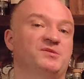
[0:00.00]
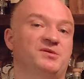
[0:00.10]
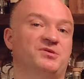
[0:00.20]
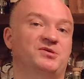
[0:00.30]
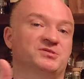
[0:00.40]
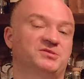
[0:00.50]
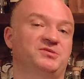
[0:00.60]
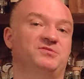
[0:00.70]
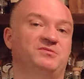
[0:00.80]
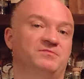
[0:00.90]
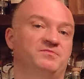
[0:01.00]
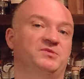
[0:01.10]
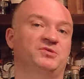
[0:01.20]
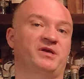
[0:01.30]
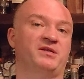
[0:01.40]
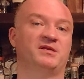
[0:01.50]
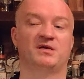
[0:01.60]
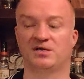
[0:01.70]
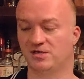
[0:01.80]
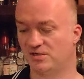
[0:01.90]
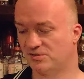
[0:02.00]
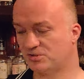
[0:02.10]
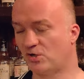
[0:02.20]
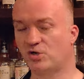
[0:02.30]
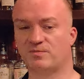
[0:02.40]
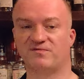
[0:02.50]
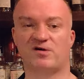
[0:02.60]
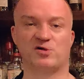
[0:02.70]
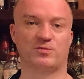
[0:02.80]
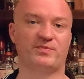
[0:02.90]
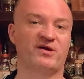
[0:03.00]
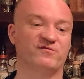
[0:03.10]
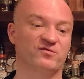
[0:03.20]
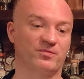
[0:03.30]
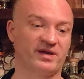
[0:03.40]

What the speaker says: milliliter, because you're again talking about volume, pound for